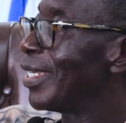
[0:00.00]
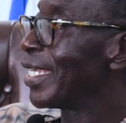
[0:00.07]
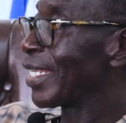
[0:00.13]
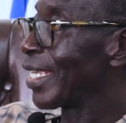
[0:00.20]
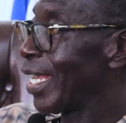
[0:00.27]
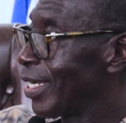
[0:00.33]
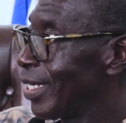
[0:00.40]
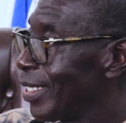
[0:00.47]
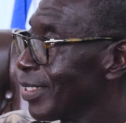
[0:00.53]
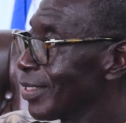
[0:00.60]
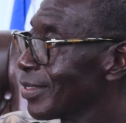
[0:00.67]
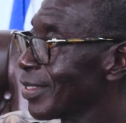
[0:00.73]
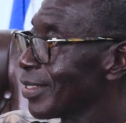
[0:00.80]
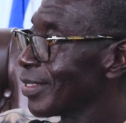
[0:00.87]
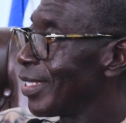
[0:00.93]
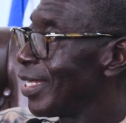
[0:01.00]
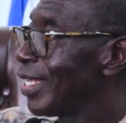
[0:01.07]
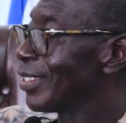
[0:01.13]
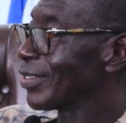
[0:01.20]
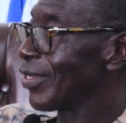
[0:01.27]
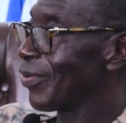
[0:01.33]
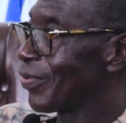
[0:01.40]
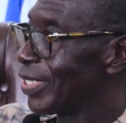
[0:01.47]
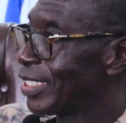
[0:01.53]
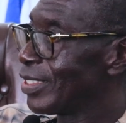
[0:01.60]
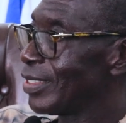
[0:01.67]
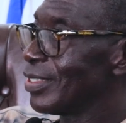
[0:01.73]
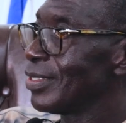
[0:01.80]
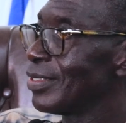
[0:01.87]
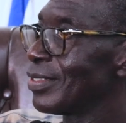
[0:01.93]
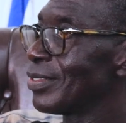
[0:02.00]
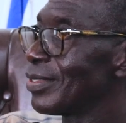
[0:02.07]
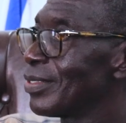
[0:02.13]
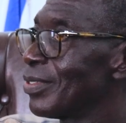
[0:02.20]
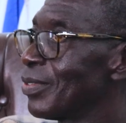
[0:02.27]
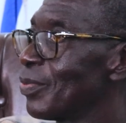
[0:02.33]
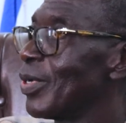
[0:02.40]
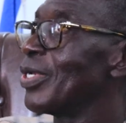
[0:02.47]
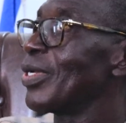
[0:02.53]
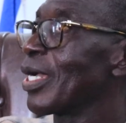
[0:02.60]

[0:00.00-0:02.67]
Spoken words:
in Ghana as a region when